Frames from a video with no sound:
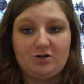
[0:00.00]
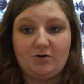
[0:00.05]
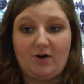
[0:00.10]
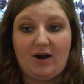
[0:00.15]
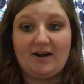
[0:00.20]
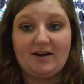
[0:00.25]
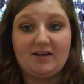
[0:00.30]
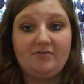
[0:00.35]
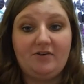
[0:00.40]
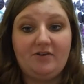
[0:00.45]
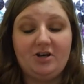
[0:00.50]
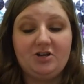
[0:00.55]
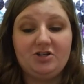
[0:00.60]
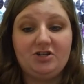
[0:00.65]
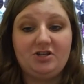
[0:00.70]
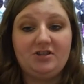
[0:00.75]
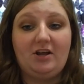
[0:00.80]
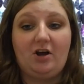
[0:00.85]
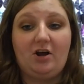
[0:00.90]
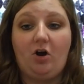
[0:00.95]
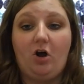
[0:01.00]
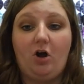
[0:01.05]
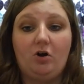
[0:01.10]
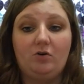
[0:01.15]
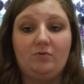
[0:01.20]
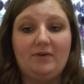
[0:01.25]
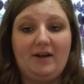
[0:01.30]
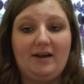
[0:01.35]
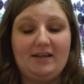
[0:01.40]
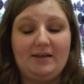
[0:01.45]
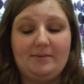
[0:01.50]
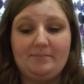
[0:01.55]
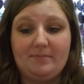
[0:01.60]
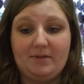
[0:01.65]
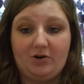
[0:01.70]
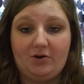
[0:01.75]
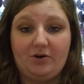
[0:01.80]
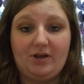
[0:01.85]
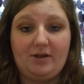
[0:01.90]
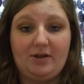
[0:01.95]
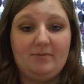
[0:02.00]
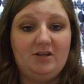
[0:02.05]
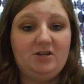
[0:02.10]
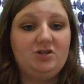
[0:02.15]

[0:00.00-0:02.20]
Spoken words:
function that are already a mirror image,